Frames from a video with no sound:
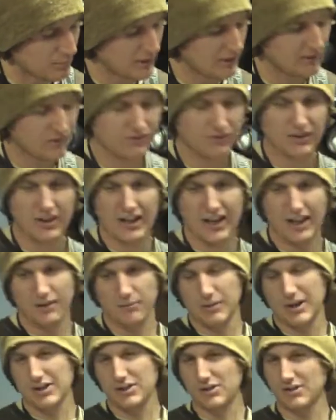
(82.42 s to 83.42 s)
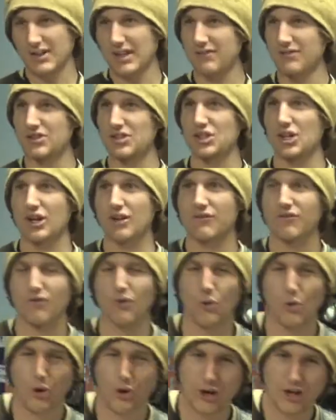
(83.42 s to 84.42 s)
B flat major 7 sharp
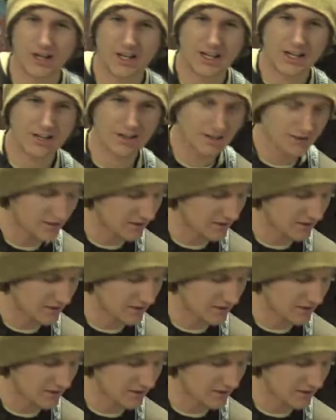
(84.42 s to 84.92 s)
4, and it